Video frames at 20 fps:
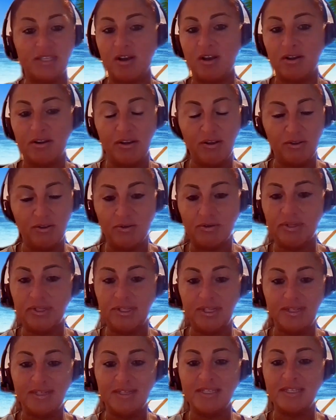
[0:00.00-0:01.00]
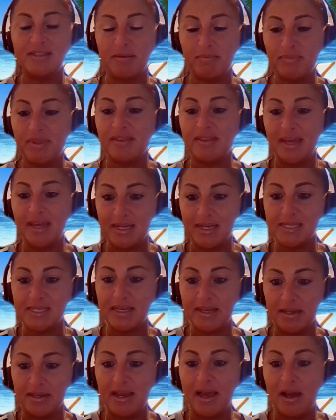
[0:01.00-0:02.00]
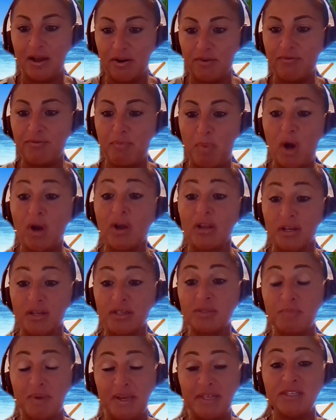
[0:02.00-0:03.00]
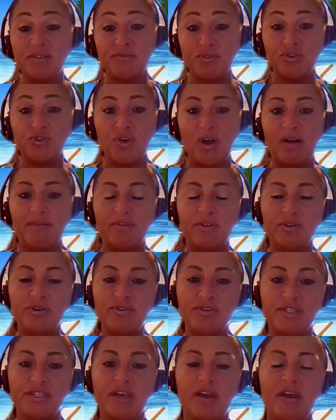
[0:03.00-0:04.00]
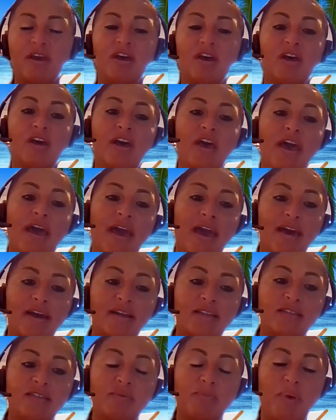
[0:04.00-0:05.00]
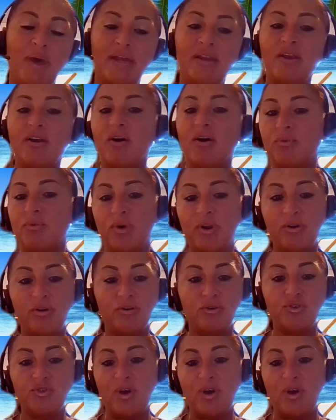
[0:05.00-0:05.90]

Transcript: not included. It is something that is an out-of-pocket expense for travelers. And depending on where you're